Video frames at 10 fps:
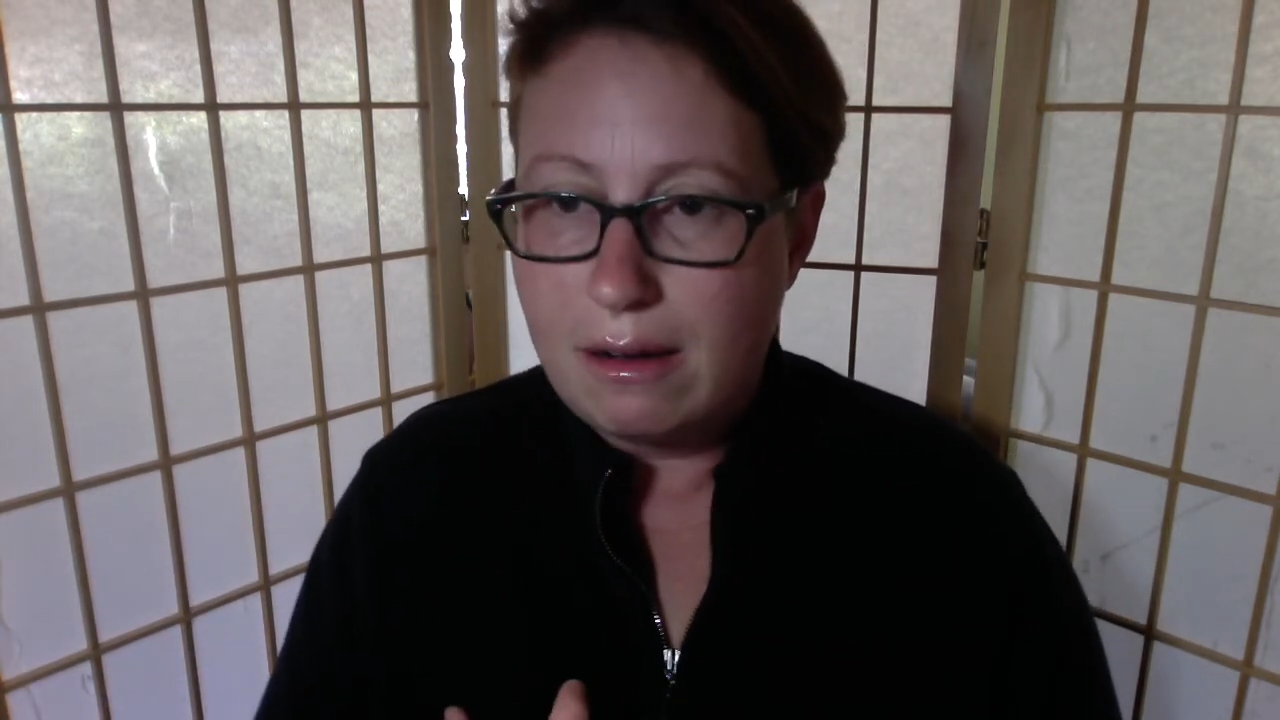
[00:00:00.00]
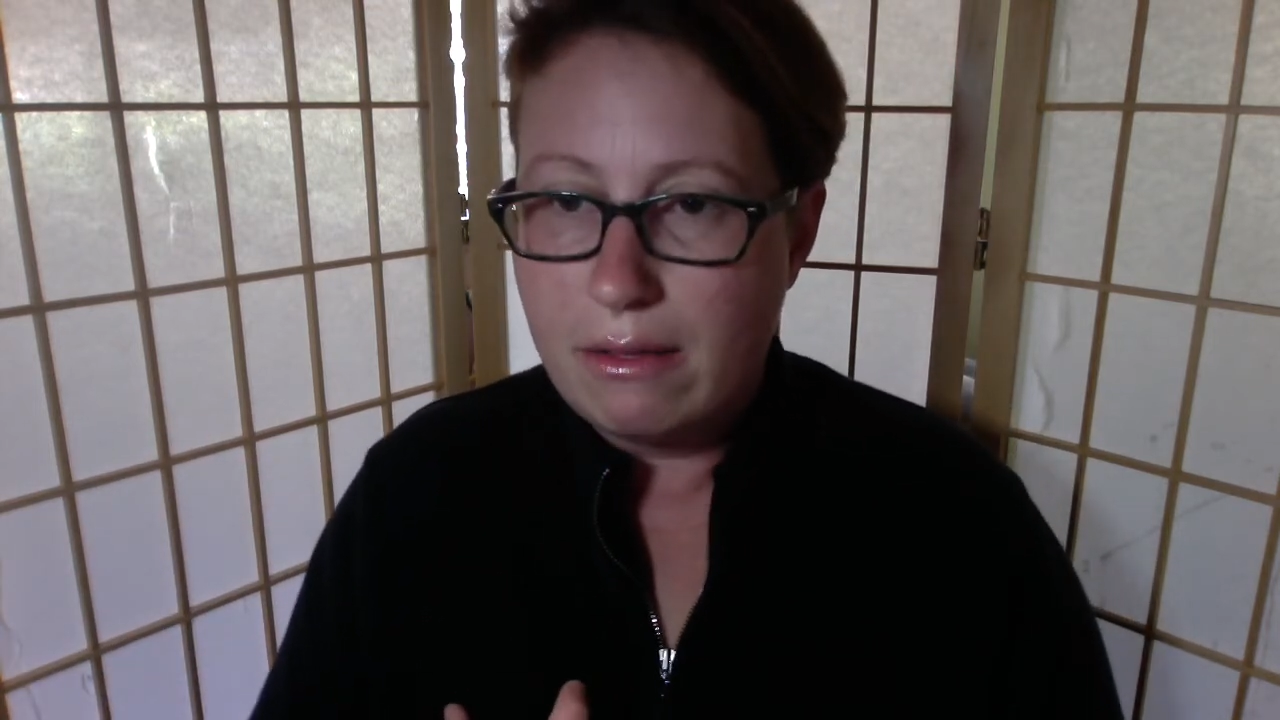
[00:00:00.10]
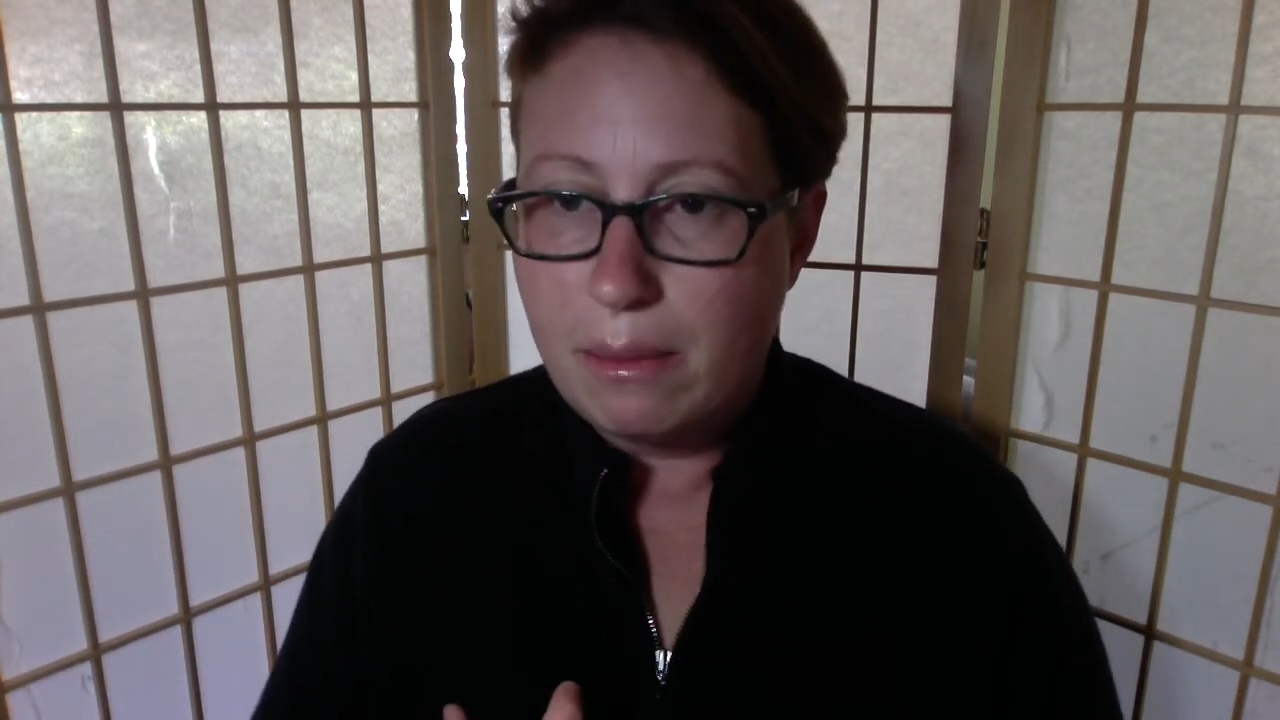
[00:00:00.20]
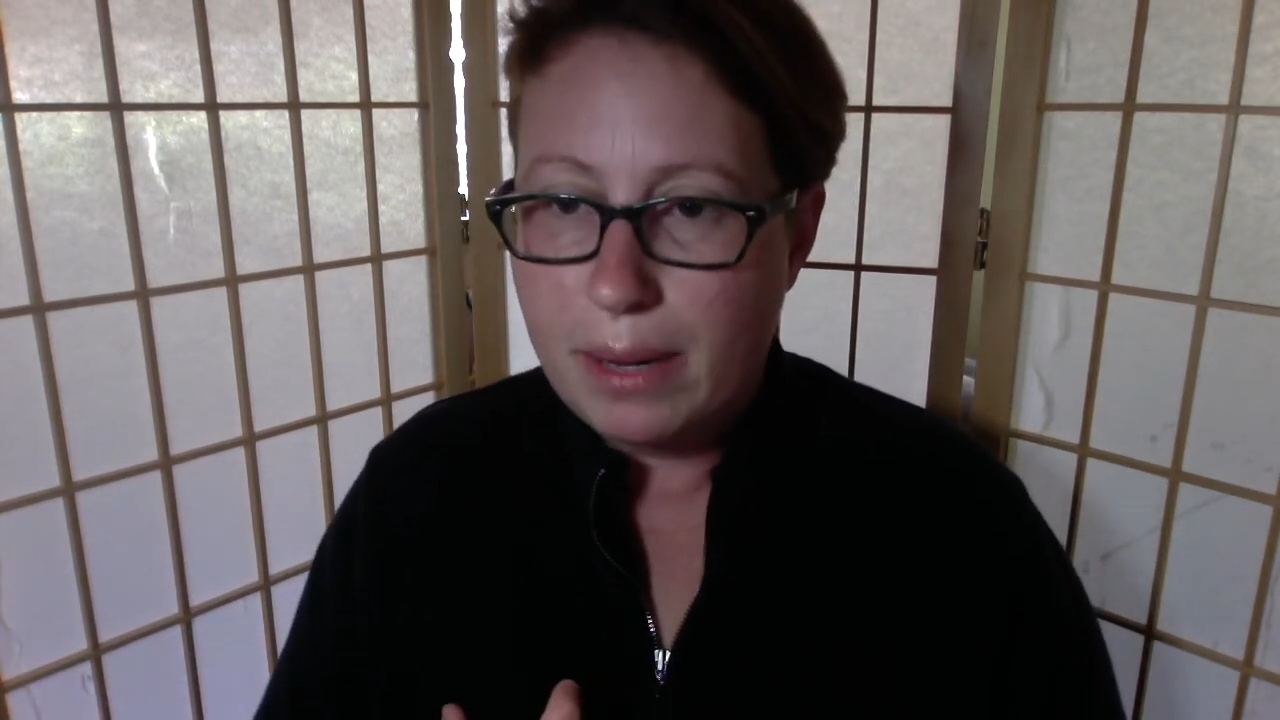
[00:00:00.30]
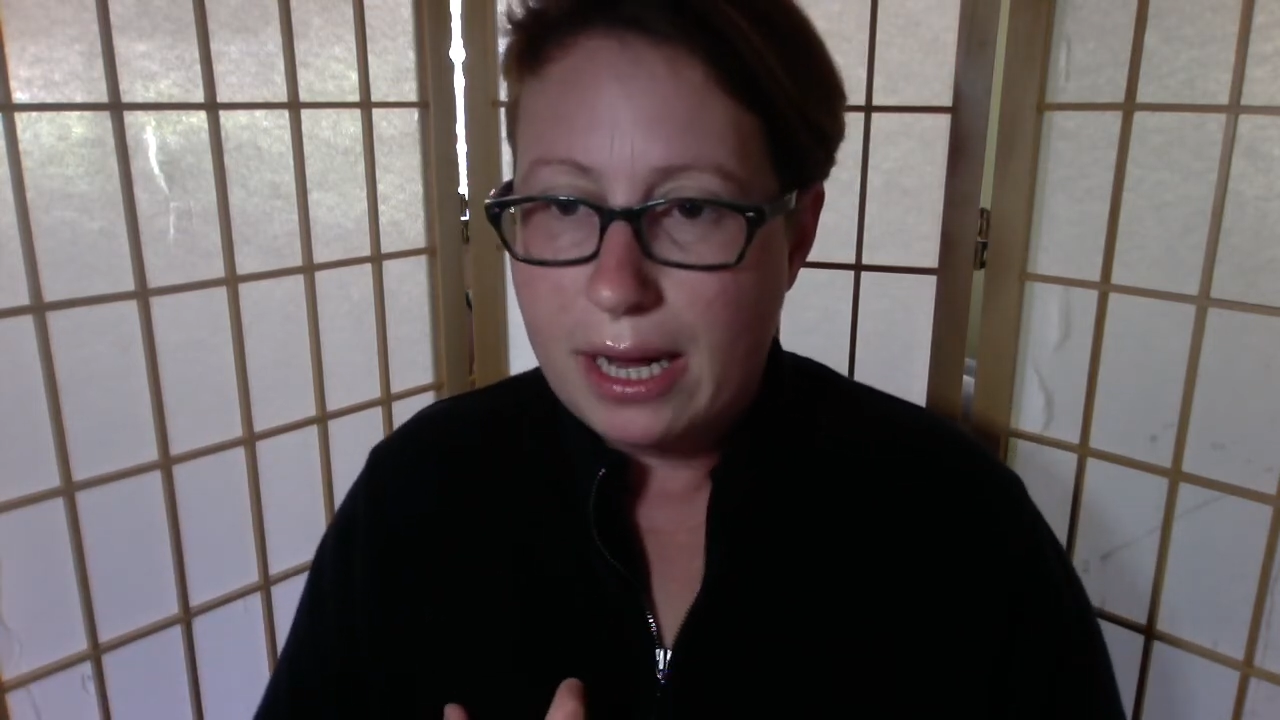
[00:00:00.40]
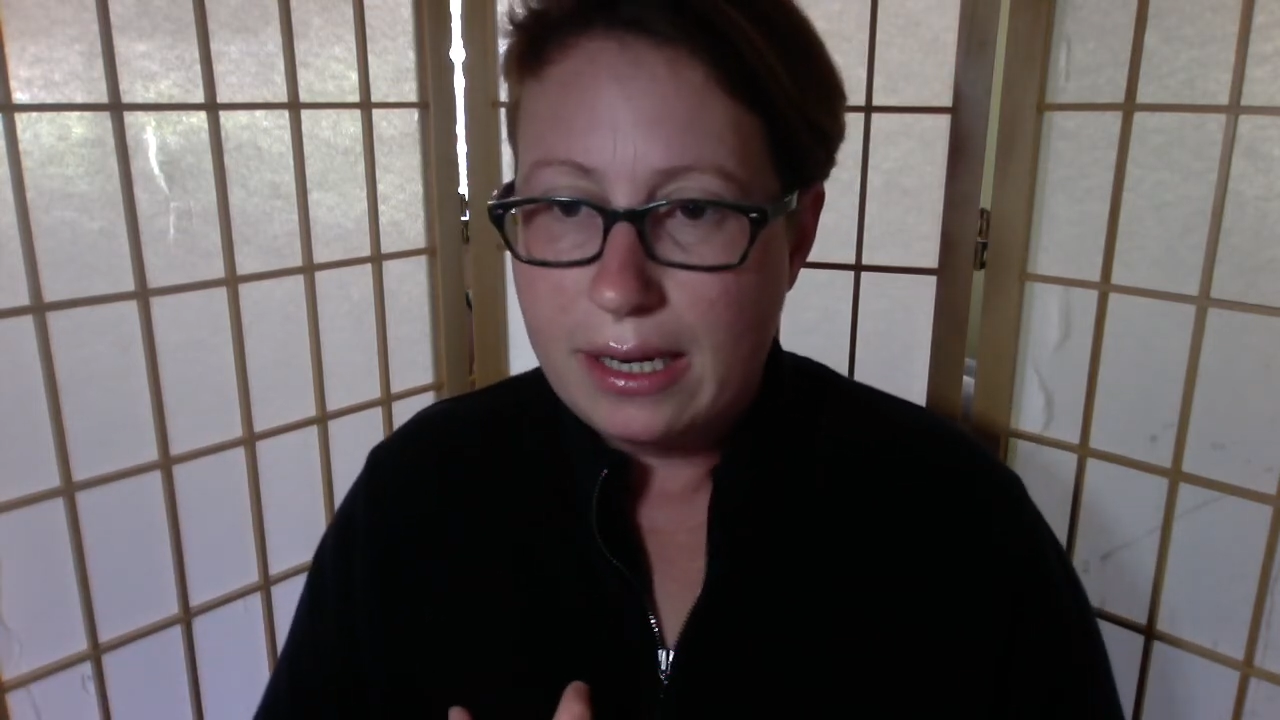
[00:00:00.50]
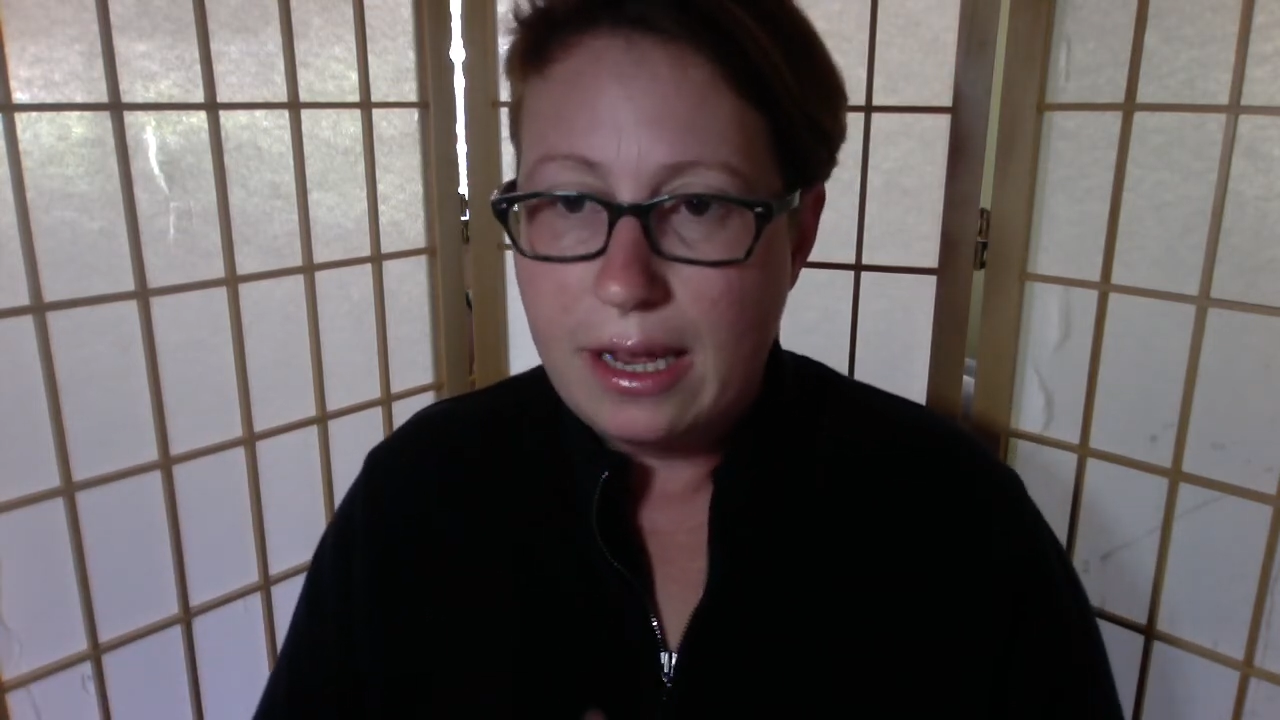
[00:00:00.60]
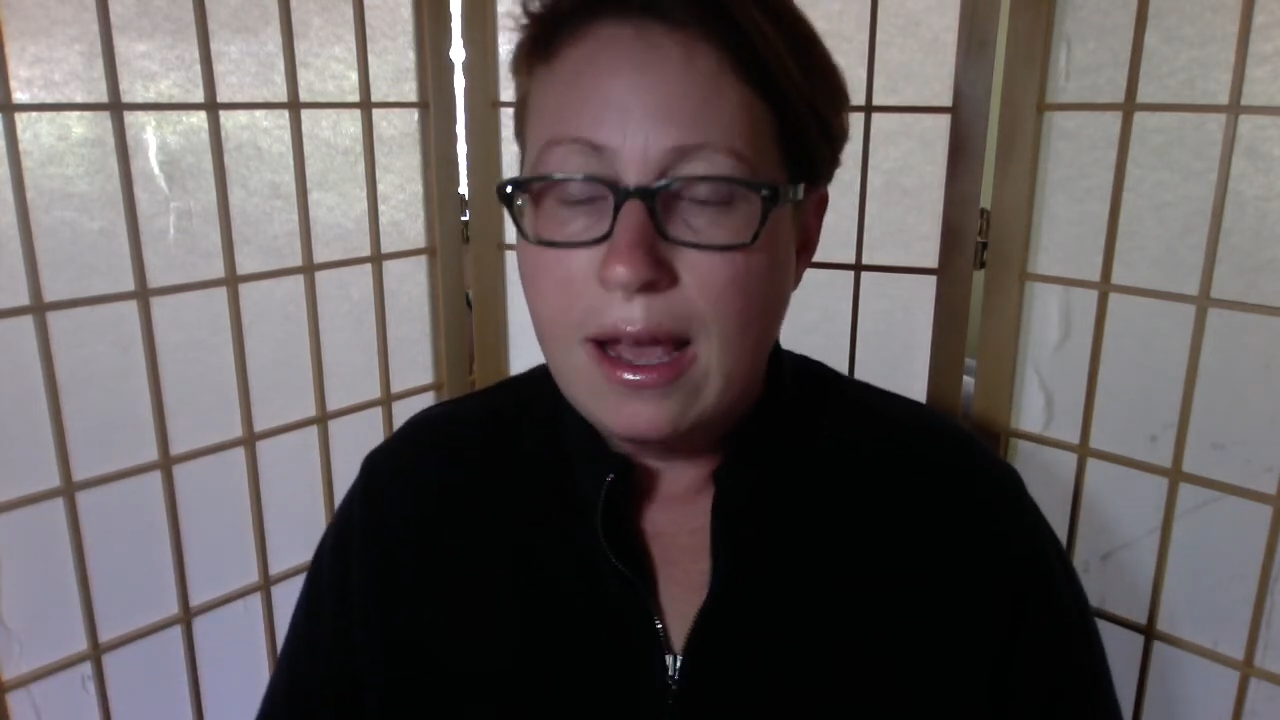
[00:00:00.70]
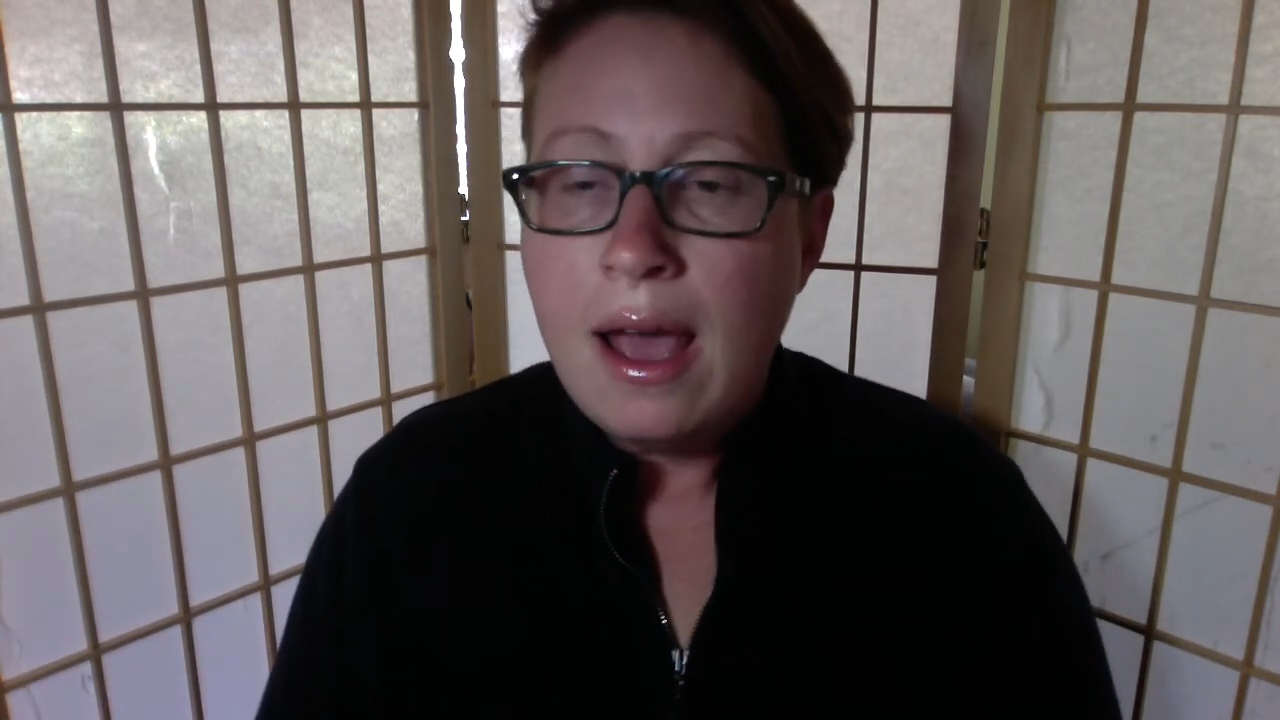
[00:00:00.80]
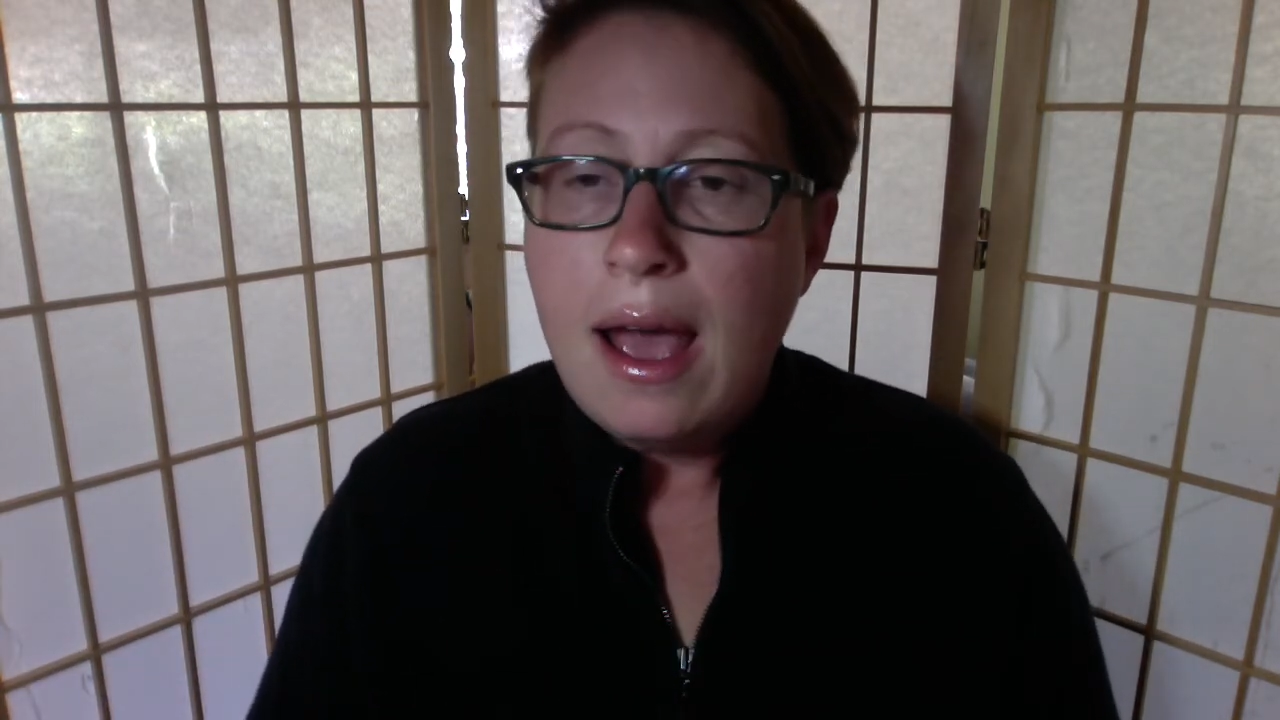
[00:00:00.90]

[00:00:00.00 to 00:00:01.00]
on the body,